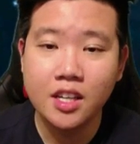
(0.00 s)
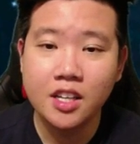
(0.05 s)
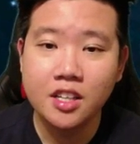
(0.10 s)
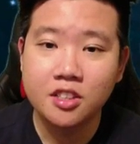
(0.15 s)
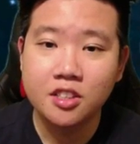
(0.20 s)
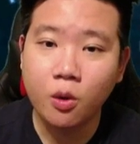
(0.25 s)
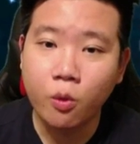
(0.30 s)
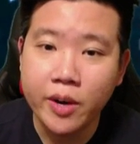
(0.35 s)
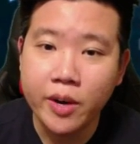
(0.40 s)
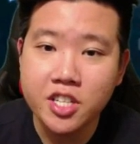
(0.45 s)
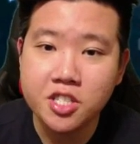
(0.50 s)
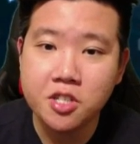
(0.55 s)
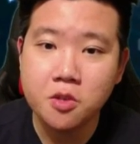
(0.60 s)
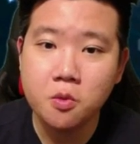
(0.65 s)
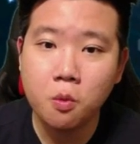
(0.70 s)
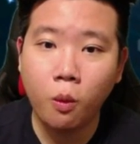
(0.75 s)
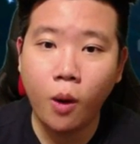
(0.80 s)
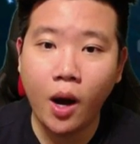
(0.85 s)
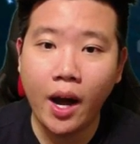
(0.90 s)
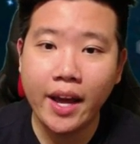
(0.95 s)
The reason
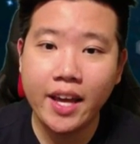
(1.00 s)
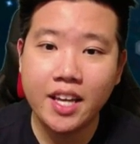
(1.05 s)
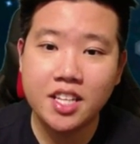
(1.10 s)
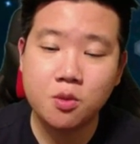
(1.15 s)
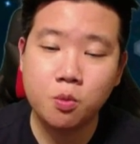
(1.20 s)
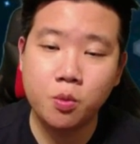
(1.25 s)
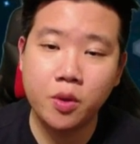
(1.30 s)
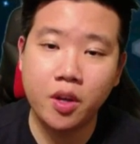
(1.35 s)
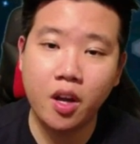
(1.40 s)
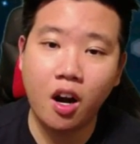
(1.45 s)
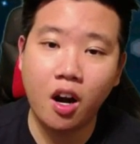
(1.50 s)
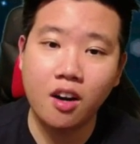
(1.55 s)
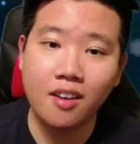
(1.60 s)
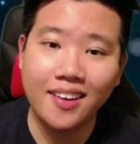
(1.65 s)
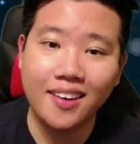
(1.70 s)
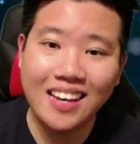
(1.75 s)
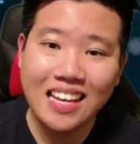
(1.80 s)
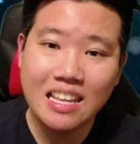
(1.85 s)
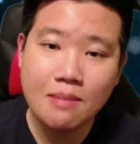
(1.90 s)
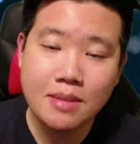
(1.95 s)
why is we are
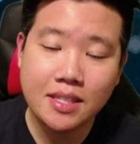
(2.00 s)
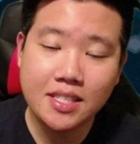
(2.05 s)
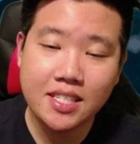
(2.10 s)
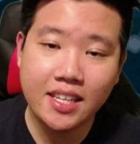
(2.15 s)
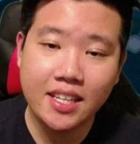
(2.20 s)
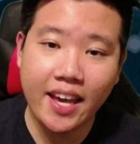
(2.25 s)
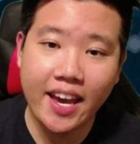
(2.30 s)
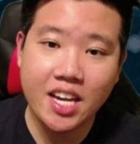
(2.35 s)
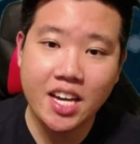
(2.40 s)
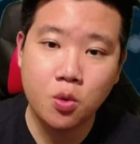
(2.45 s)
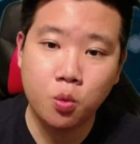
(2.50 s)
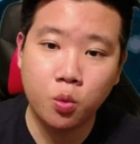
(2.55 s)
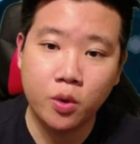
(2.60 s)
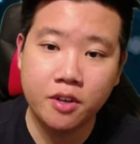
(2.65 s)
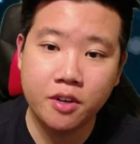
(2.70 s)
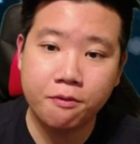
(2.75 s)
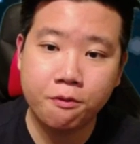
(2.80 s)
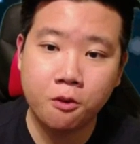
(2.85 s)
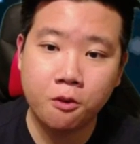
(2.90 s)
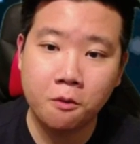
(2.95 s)
limiting
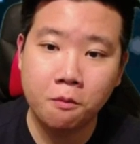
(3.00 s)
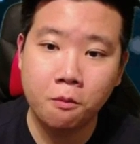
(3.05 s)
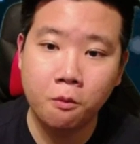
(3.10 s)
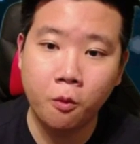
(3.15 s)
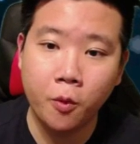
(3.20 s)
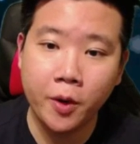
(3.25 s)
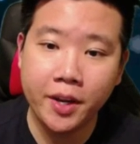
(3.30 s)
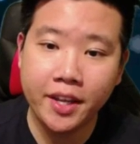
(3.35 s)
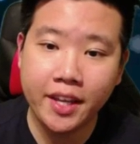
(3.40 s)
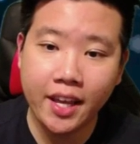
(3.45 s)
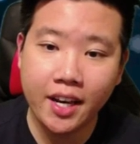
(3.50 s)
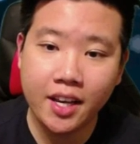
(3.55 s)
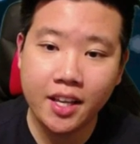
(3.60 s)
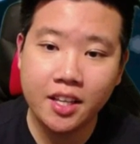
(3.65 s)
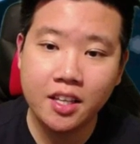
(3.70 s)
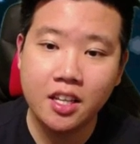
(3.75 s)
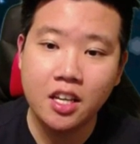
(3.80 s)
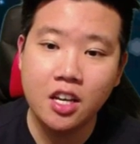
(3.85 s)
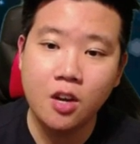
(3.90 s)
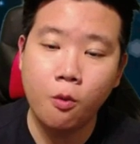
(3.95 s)
Edward from
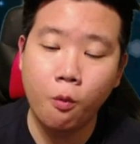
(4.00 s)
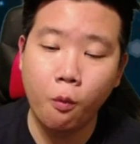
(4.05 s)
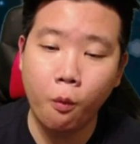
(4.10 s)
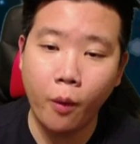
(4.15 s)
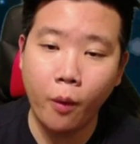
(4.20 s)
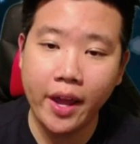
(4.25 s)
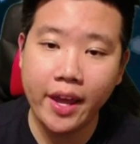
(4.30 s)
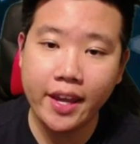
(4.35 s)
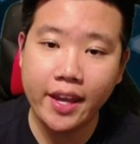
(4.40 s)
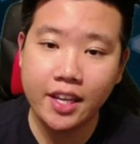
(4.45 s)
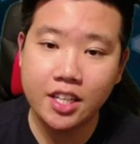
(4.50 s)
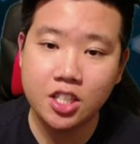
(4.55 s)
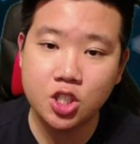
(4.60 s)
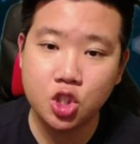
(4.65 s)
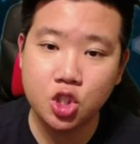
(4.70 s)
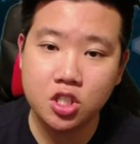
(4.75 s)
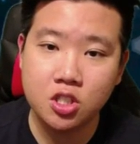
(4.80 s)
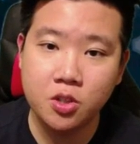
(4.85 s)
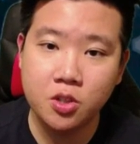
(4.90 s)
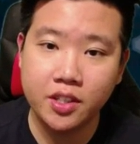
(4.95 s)
regaining
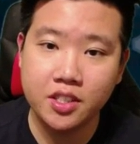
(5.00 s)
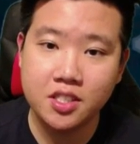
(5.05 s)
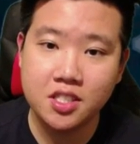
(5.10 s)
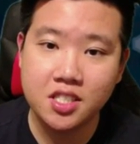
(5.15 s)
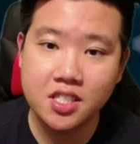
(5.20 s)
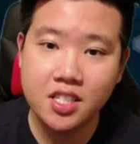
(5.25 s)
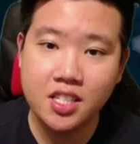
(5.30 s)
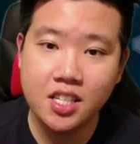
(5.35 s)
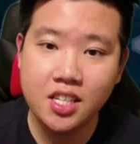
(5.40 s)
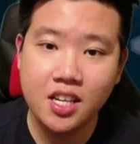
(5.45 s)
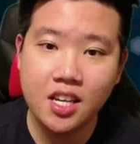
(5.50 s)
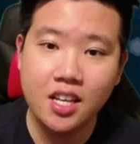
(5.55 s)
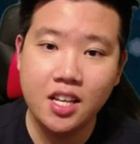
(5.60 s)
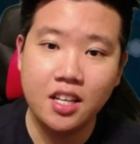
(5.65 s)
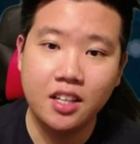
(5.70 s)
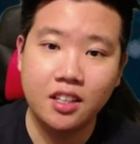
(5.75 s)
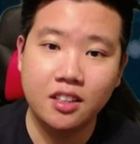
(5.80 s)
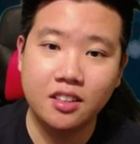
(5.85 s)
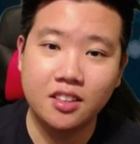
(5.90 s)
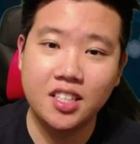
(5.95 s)
rage. You can see
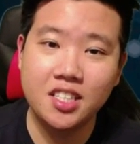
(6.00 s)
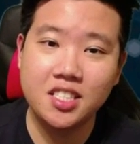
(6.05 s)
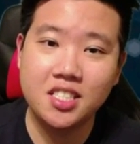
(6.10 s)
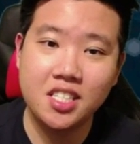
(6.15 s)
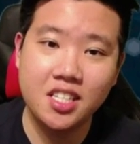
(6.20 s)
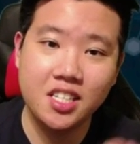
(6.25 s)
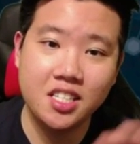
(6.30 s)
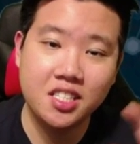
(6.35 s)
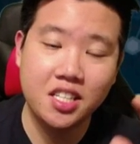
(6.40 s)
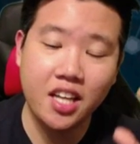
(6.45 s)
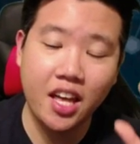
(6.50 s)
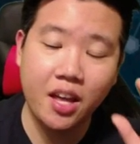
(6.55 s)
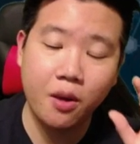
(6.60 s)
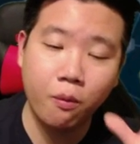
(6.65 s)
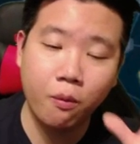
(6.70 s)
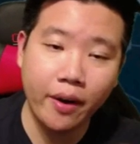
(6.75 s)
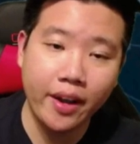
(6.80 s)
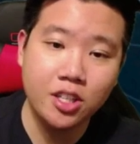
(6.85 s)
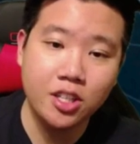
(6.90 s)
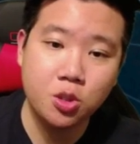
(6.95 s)
this is a
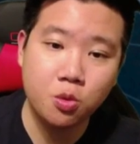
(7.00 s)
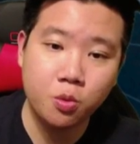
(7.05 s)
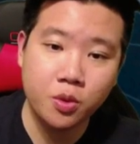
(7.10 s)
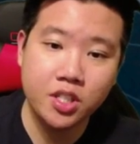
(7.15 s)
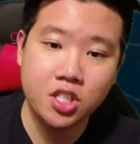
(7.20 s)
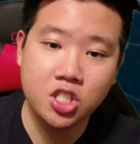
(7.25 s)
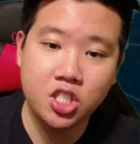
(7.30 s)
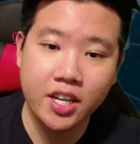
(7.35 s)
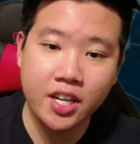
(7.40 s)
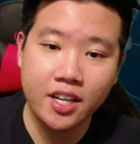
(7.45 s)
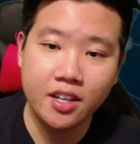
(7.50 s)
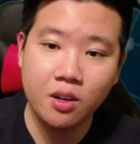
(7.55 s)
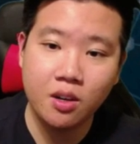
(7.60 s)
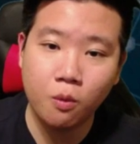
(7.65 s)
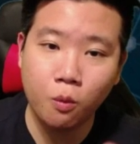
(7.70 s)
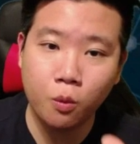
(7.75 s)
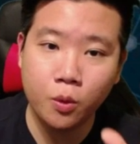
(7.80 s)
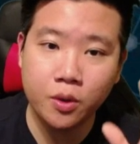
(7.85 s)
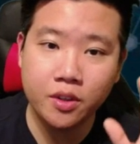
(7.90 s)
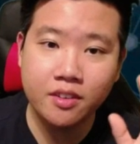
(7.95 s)
rage regen.
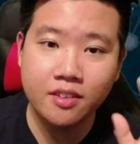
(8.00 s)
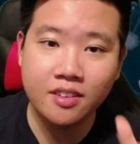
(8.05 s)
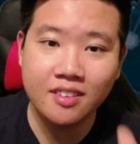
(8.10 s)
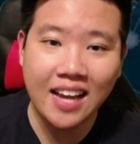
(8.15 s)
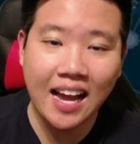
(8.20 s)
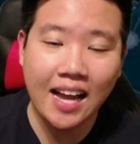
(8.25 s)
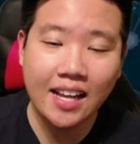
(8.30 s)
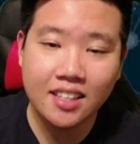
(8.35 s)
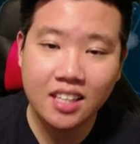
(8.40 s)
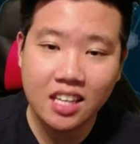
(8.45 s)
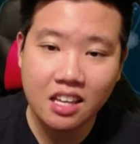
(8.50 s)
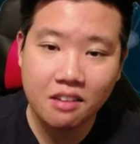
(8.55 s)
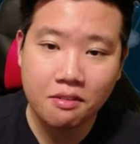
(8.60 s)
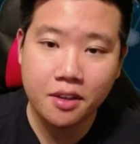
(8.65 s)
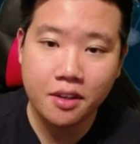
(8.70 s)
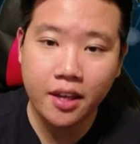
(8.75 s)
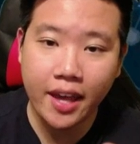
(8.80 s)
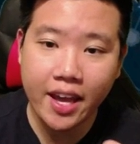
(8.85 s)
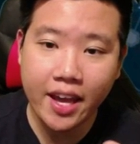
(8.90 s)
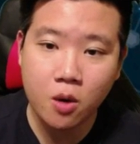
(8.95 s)
We're not
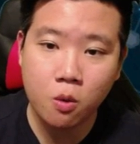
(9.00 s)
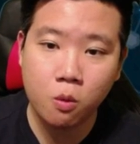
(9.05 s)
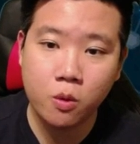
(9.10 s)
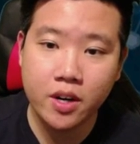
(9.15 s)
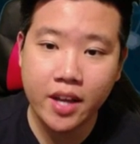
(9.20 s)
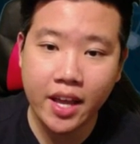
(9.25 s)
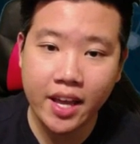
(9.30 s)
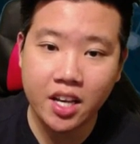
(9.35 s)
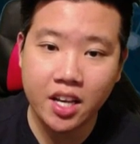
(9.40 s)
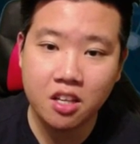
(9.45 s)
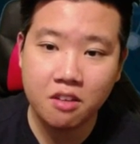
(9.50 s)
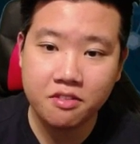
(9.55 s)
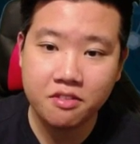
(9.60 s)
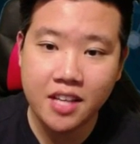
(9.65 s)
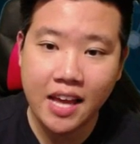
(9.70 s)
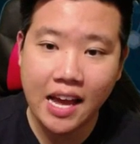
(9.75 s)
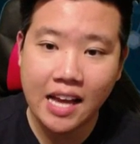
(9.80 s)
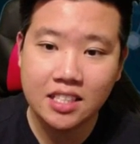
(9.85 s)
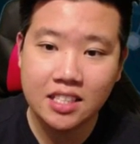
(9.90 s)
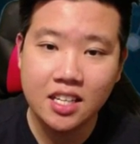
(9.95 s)
giving Edward any of
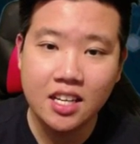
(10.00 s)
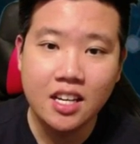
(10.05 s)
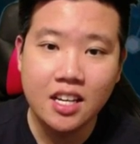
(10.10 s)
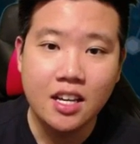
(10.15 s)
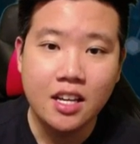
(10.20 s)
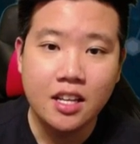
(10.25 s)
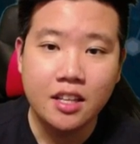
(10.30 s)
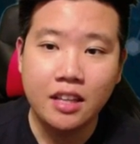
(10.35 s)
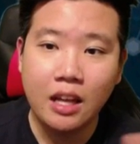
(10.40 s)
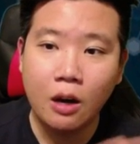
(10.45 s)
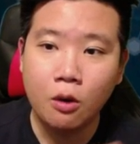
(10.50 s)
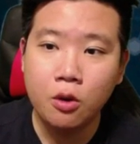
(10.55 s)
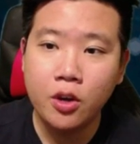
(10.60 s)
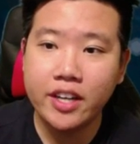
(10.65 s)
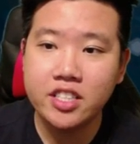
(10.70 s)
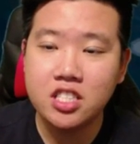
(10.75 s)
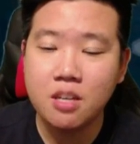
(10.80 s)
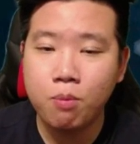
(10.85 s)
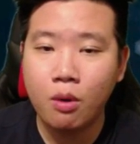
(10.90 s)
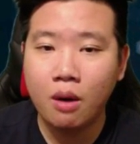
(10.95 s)
that. Now, you
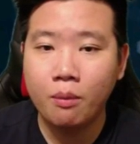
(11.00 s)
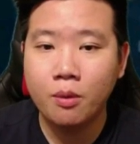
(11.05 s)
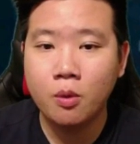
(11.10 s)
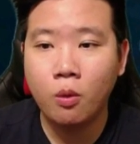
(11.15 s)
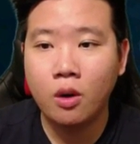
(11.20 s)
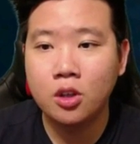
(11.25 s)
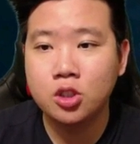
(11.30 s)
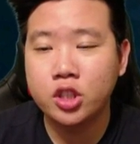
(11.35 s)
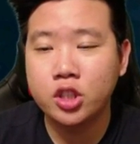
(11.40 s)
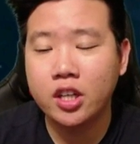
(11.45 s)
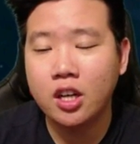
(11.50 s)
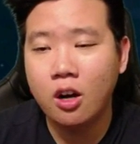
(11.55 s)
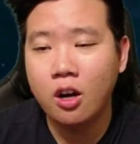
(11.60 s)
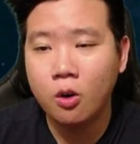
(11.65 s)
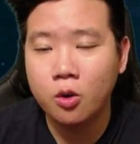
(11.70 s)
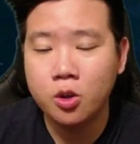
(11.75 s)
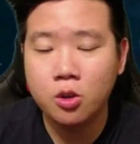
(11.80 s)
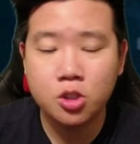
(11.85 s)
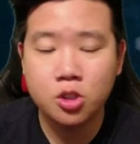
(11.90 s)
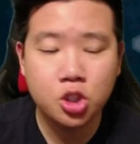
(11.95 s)
guys are probably wondering, oh,
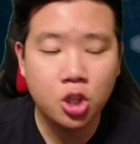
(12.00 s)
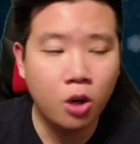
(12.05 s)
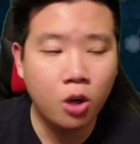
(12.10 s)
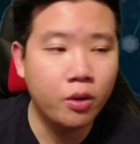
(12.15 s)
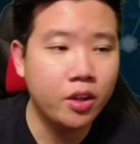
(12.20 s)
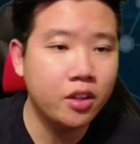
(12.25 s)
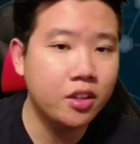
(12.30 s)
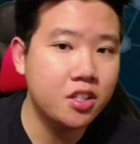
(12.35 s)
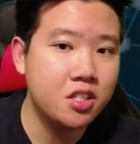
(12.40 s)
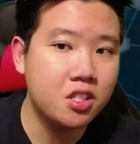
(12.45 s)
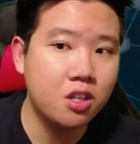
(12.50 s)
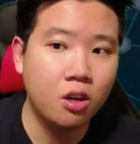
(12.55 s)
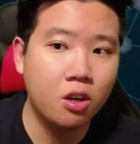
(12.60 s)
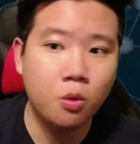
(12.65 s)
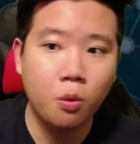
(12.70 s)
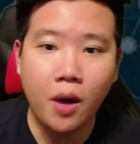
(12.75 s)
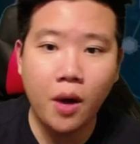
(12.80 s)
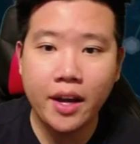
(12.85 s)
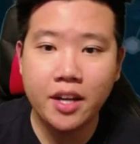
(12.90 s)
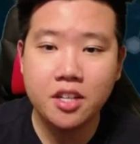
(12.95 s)
you're showing this on
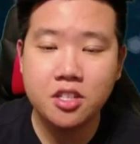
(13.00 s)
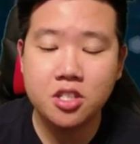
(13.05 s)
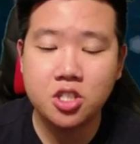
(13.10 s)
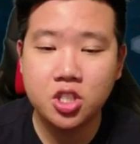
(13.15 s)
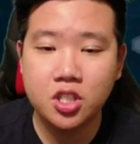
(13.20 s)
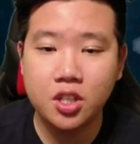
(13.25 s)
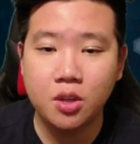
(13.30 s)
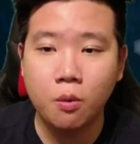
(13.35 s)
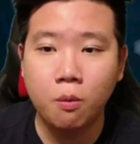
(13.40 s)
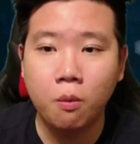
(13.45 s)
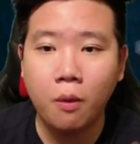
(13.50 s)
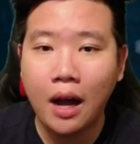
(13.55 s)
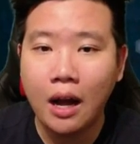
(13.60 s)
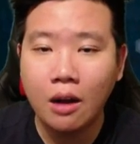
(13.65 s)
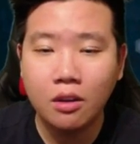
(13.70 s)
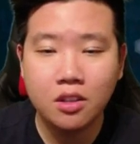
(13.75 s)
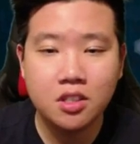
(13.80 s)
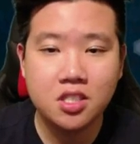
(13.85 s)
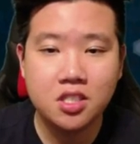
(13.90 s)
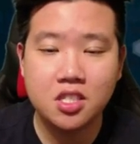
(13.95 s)
YSG. How
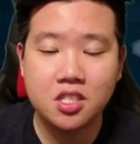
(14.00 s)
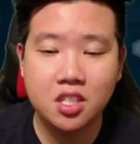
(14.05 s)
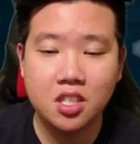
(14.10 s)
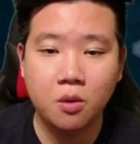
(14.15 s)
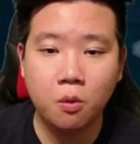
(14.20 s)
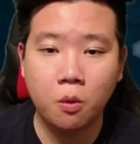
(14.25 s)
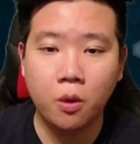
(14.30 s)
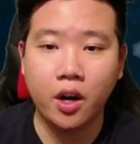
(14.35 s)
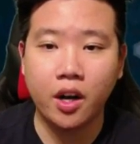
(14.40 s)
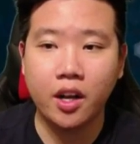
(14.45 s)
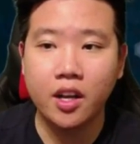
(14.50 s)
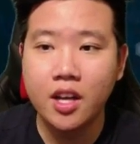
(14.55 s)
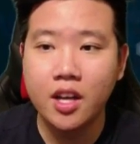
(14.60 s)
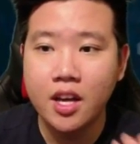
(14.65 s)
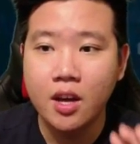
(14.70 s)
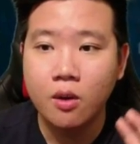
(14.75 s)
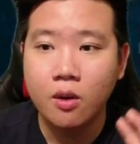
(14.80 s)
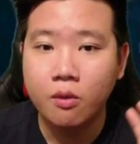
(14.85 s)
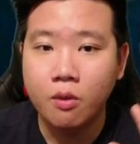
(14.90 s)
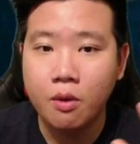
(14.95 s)
does this thing work?
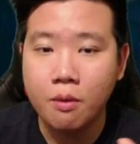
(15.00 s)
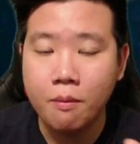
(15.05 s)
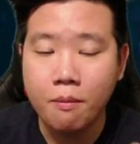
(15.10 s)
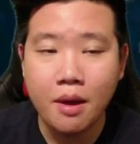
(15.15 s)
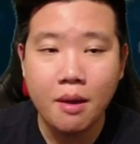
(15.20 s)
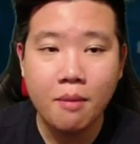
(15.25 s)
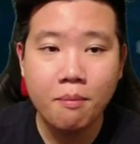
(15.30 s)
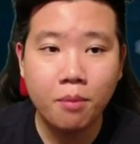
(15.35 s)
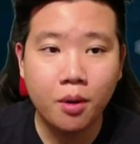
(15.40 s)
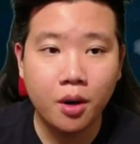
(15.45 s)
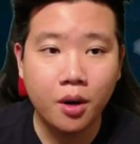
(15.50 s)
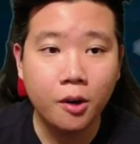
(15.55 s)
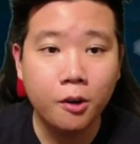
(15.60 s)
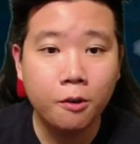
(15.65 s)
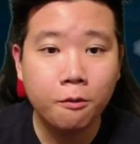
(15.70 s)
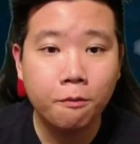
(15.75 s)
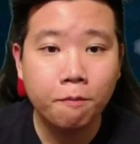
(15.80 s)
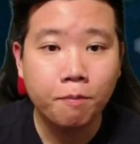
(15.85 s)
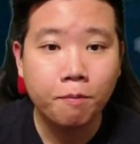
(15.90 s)
Remember,